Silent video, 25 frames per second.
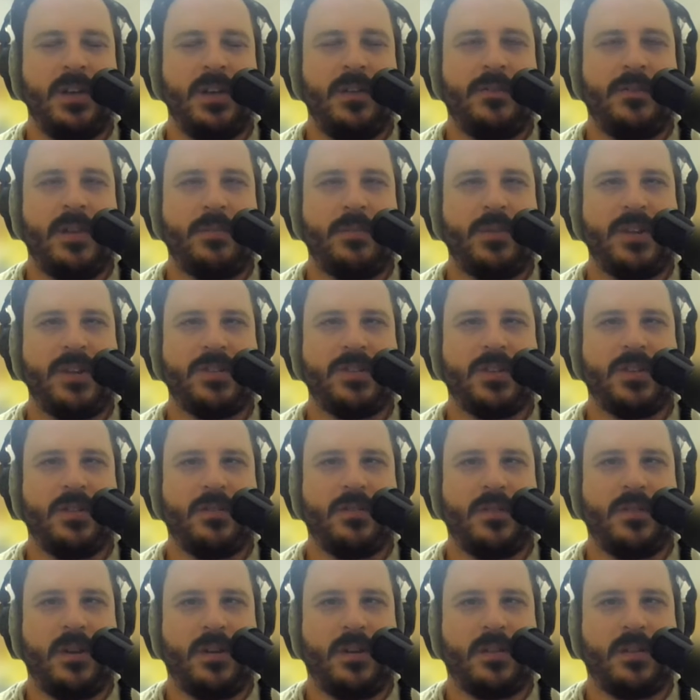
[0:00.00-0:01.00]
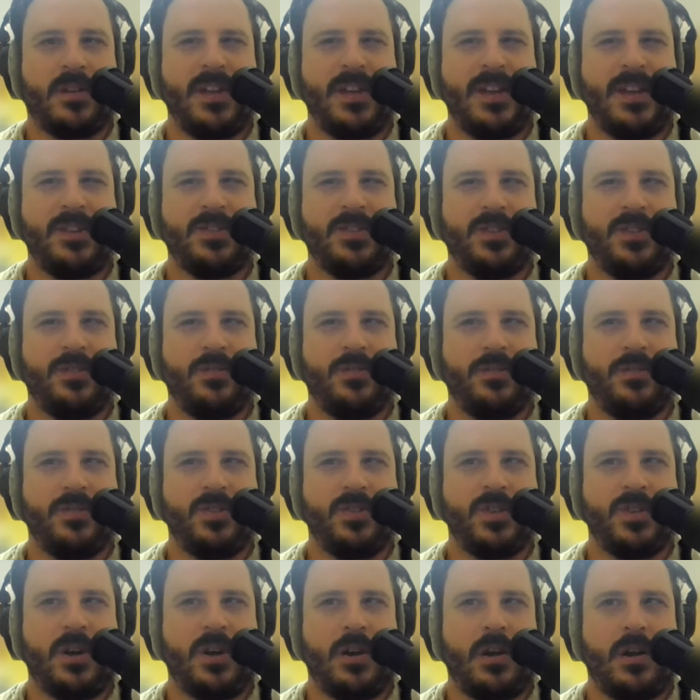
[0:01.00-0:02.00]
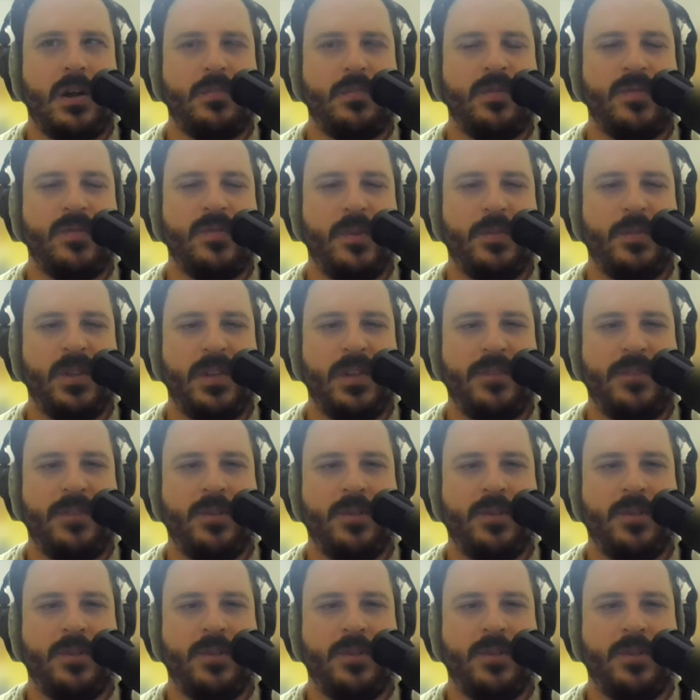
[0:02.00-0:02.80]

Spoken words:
If I press cancel or star, I'll move up a level.